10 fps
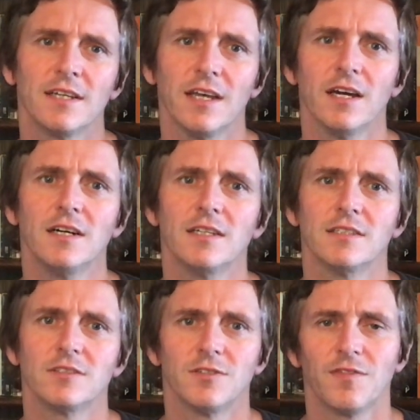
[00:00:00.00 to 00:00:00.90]
It
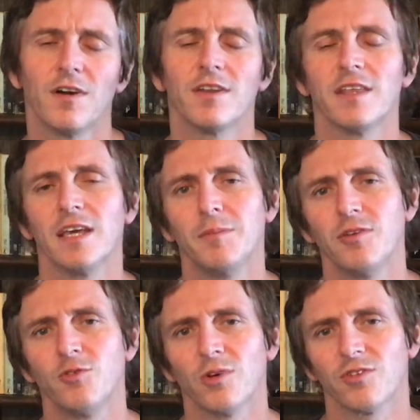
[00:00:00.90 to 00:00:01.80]
hurt to find the
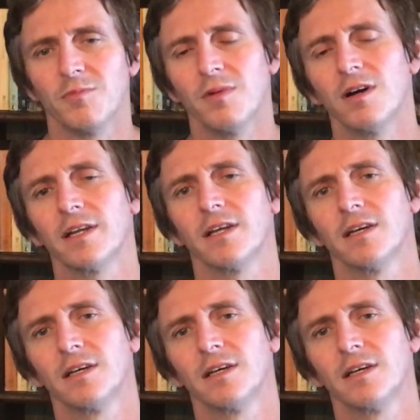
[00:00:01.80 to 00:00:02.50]
image wasn't mine.